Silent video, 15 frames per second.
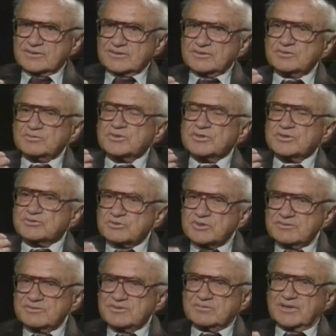you are
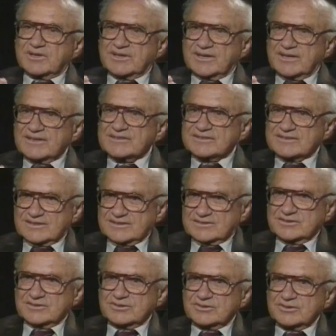driven by that
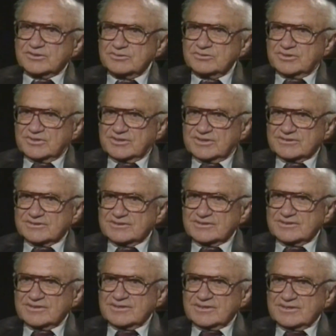necessity to do things
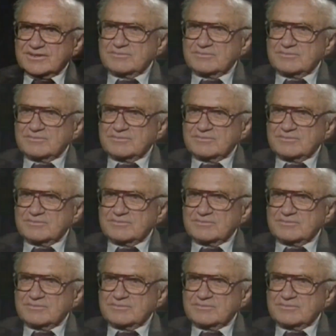that